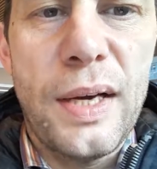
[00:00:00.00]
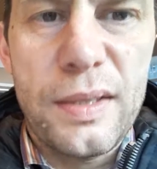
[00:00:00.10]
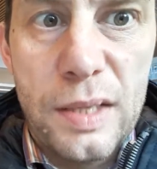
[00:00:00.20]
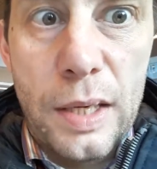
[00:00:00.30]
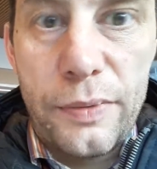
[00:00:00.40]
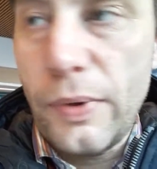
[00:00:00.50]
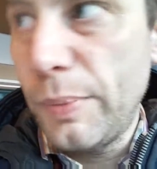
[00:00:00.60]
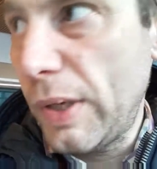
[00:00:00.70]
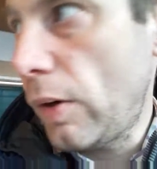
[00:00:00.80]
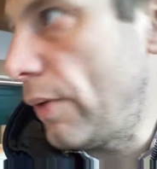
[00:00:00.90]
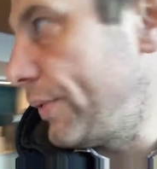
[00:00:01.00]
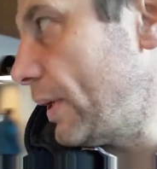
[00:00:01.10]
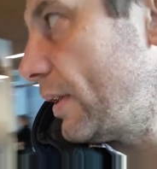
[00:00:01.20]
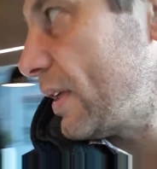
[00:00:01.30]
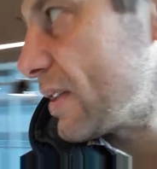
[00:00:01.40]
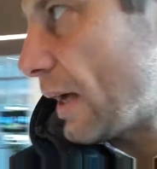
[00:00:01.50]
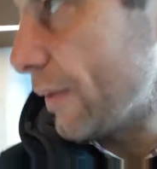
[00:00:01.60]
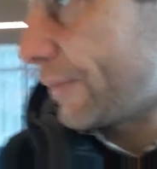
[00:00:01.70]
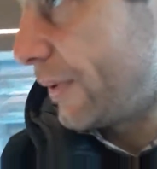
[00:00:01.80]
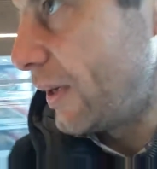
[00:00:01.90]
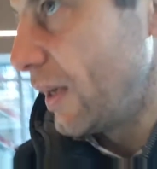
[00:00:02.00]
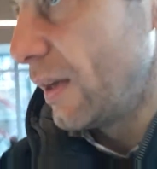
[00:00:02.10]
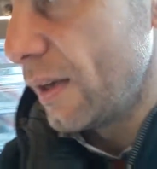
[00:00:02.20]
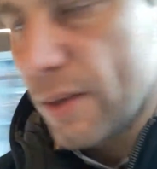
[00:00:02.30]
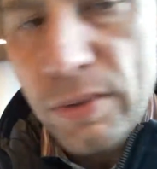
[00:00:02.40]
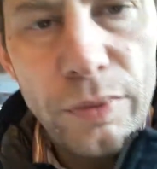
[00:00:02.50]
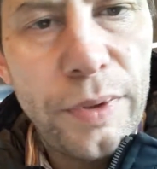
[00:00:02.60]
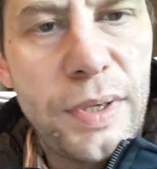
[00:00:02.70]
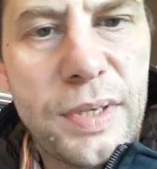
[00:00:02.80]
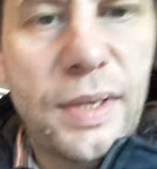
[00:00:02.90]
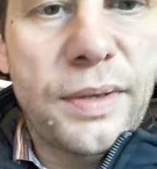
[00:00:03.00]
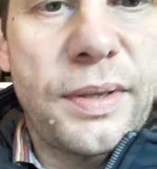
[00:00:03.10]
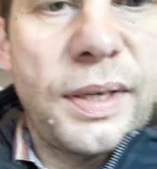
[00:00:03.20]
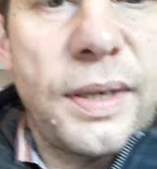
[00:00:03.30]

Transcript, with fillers: Start from the coffee and the stuff. So these are the